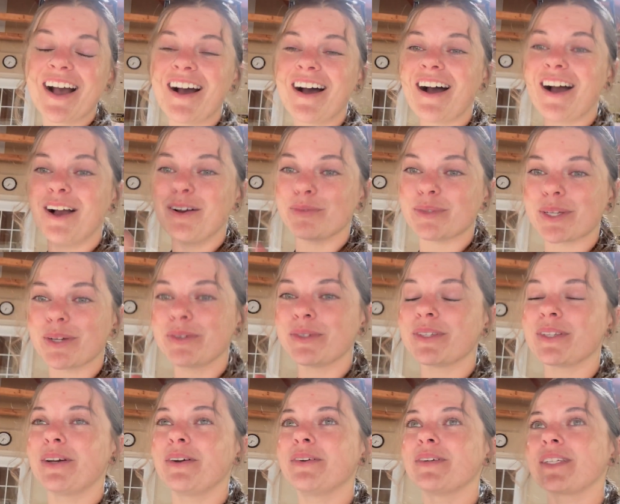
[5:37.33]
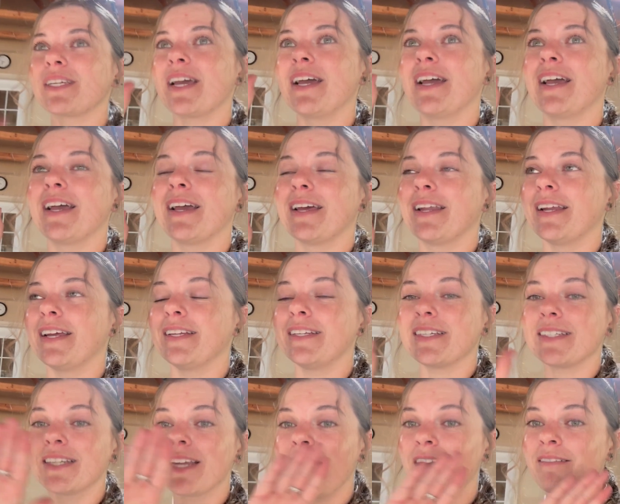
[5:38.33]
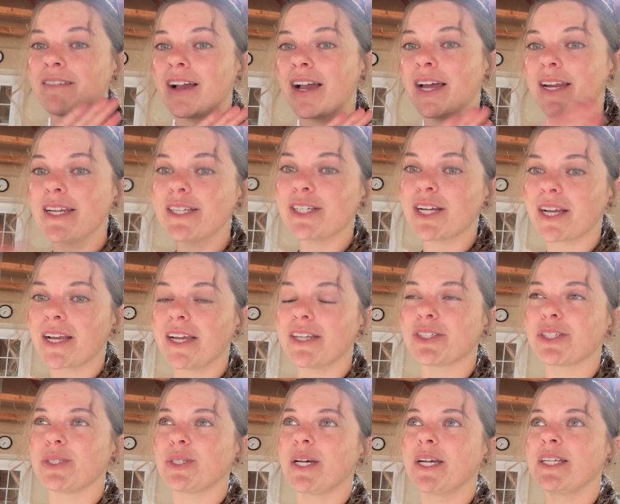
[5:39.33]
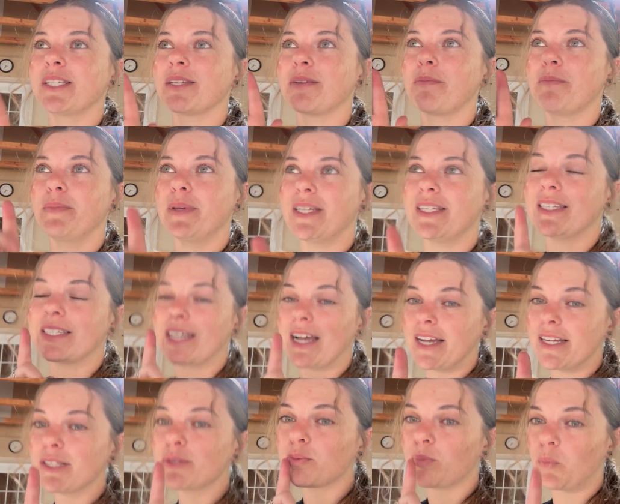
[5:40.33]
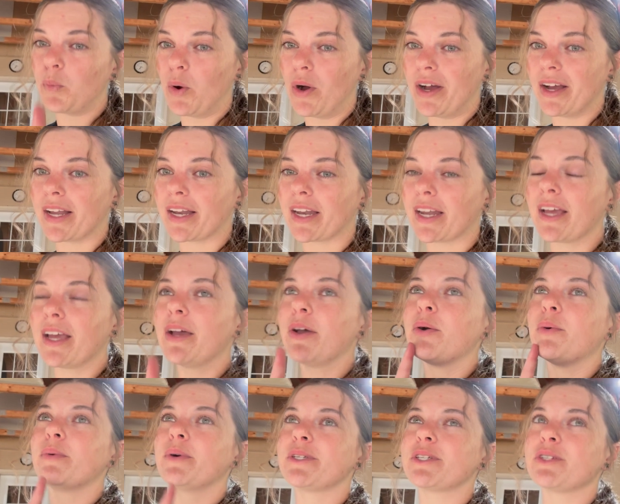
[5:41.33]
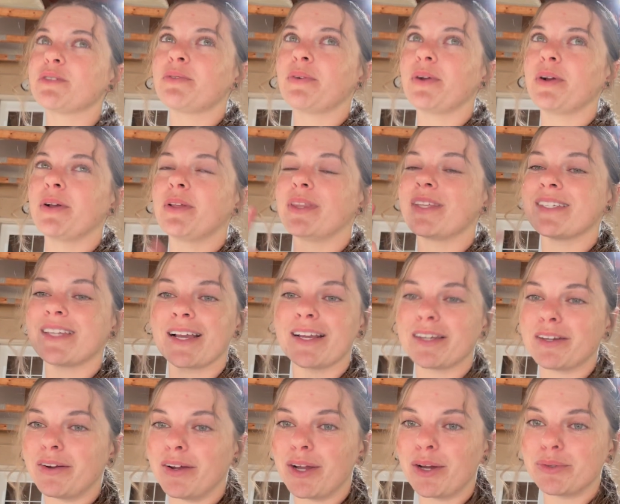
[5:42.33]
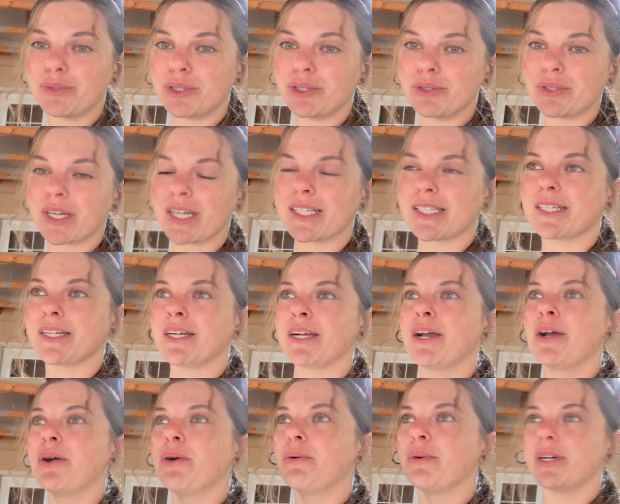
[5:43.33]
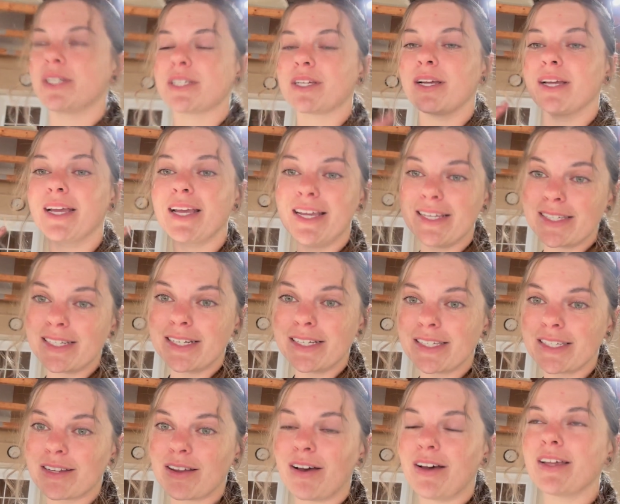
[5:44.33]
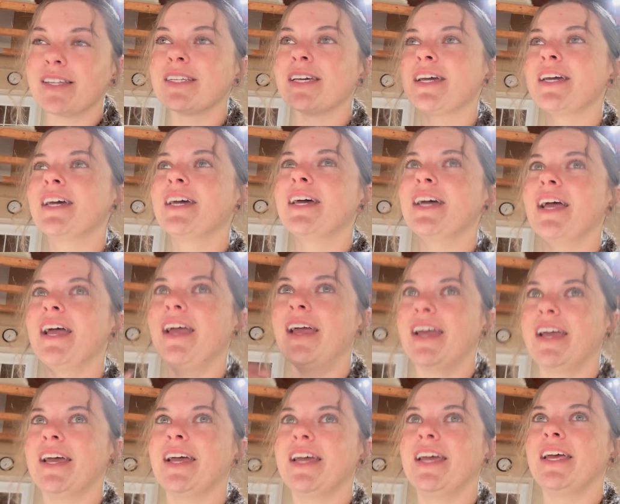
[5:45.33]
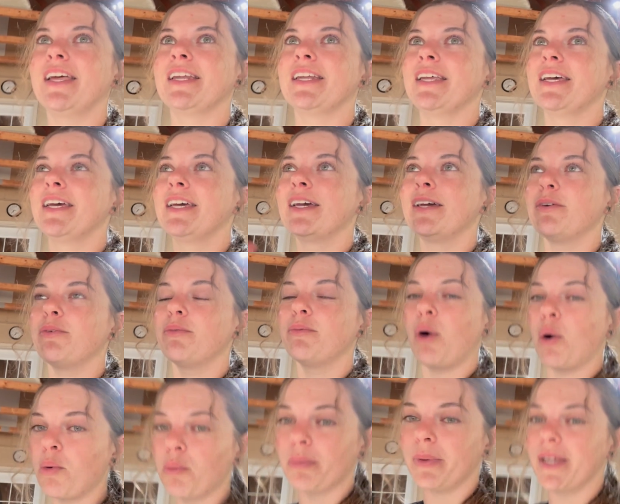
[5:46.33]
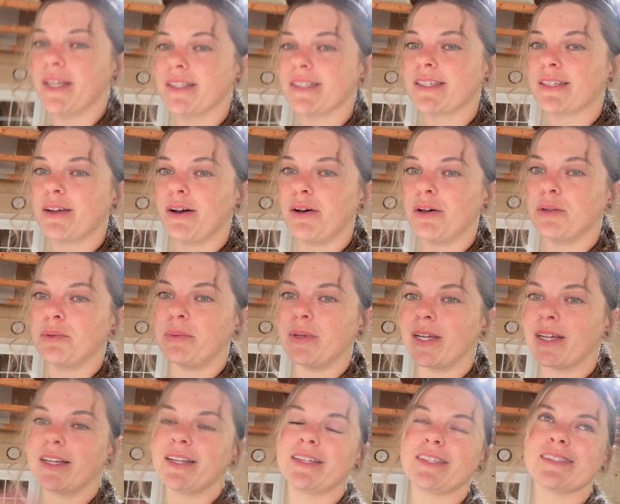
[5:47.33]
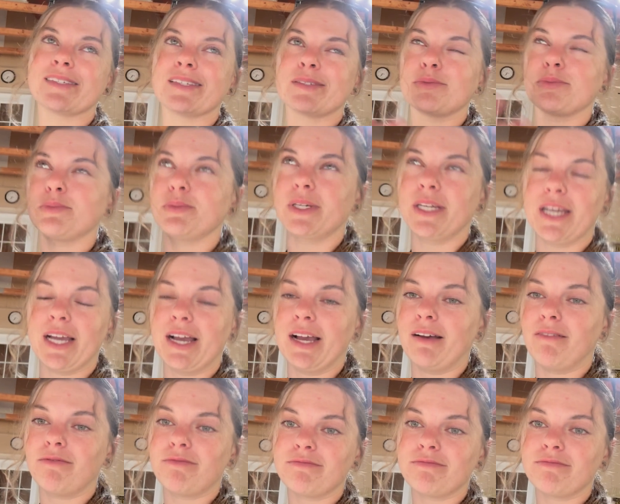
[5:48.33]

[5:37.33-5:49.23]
I'm so stoked, and it doesn't have any check engine lights besides one, which is for the secondary O2 sensor, which isn't installed and won't be installed because we have